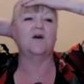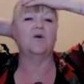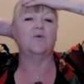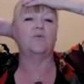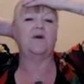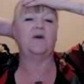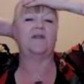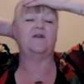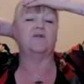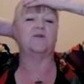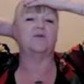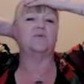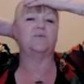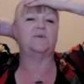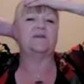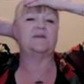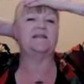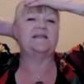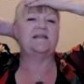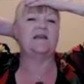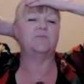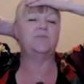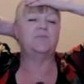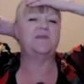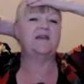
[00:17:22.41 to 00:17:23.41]
whether it
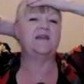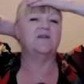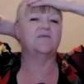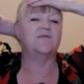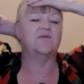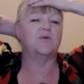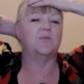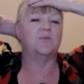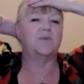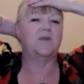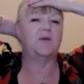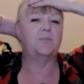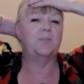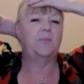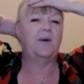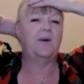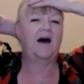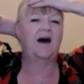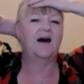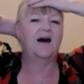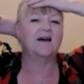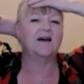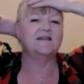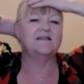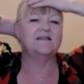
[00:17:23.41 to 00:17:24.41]
was something from the
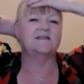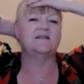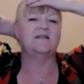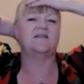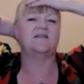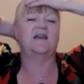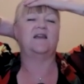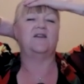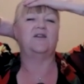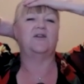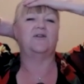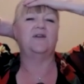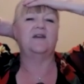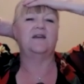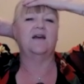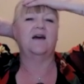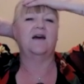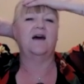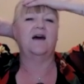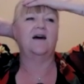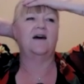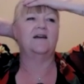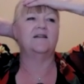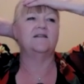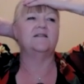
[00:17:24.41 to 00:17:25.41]
past that you
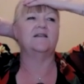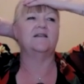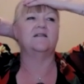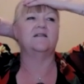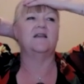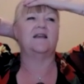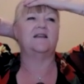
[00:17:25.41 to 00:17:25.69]
can't,